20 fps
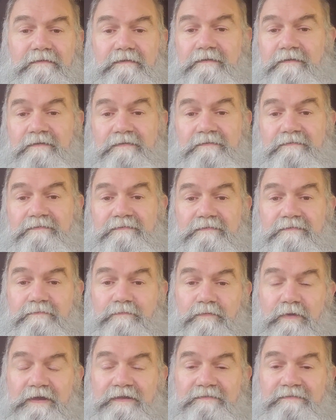is
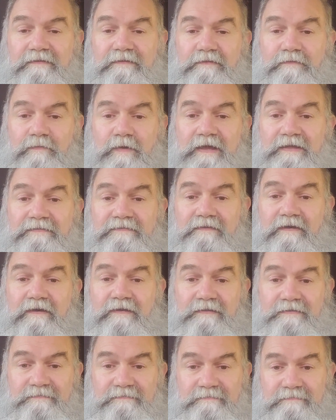raising the rates
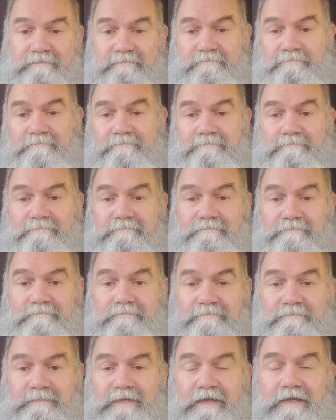on us
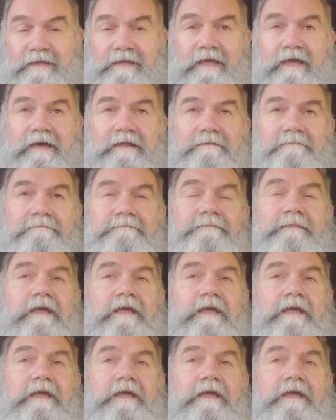again.